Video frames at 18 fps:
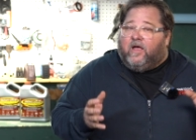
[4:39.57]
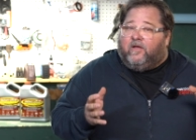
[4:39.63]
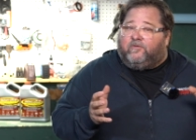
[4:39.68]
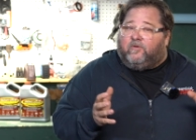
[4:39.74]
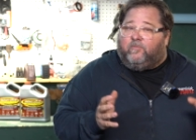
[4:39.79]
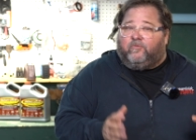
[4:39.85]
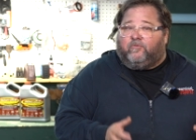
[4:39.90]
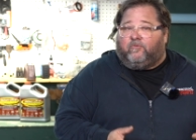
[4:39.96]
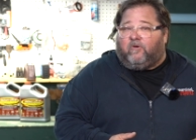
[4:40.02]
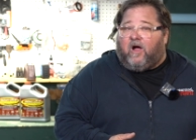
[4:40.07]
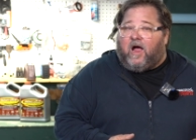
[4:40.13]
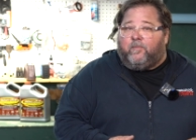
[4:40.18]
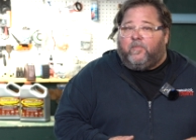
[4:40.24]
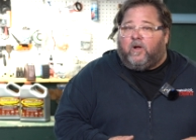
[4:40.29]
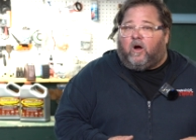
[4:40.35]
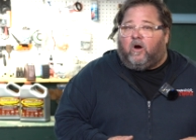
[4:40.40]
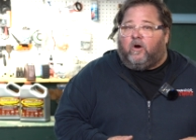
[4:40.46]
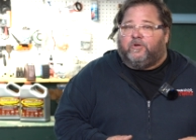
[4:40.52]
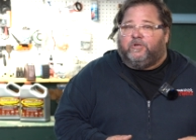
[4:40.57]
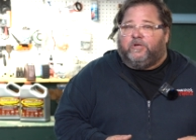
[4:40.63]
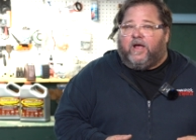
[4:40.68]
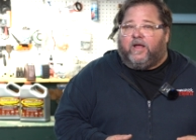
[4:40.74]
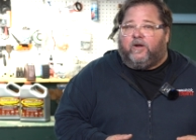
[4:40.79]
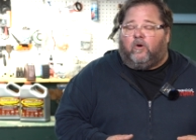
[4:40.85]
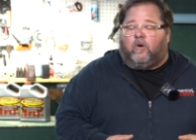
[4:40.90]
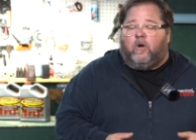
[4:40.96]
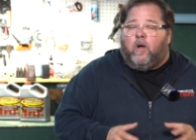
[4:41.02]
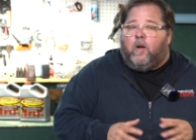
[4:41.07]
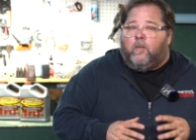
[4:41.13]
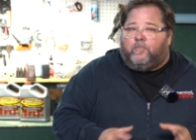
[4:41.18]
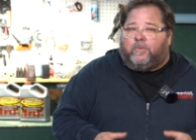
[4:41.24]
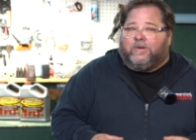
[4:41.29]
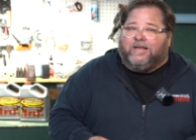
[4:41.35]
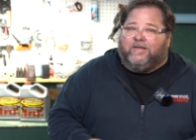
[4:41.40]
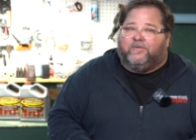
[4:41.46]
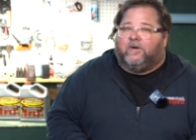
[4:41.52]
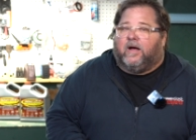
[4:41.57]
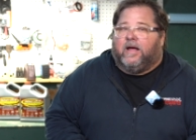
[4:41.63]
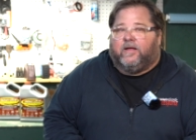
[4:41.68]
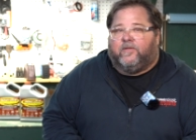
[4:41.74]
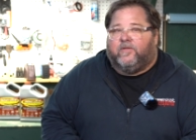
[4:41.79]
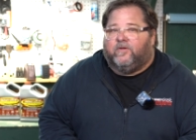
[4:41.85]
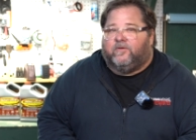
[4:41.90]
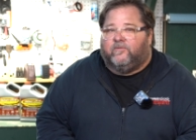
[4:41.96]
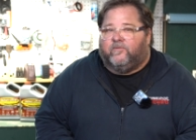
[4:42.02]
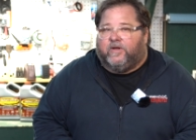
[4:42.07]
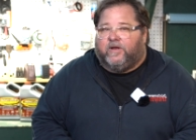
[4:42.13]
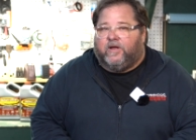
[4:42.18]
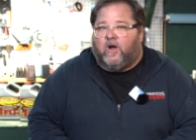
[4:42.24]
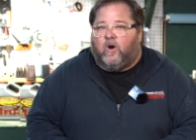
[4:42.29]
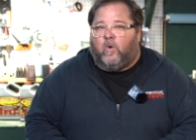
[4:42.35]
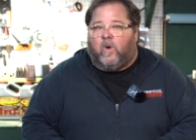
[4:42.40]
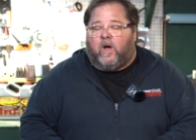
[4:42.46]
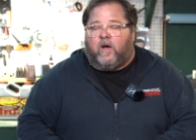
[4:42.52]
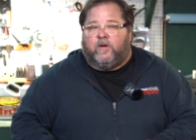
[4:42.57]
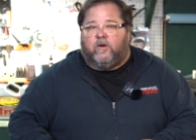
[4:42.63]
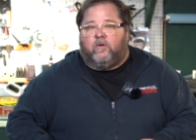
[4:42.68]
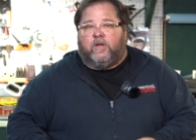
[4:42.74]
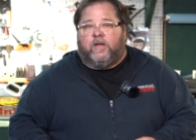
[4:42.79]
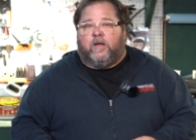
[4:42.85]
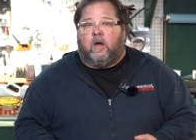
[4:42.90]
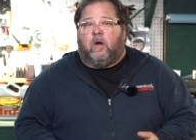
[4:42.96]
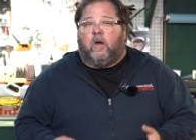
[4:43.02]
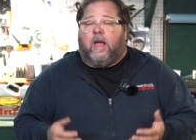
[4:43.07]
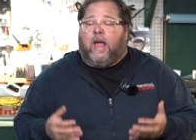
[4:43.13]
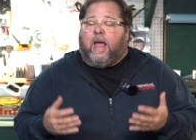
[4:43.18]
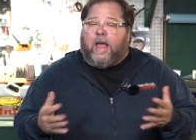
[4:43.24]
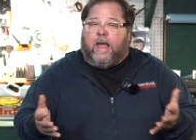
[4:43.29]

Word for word: Subscribe to our channel. Please like this video while you're here,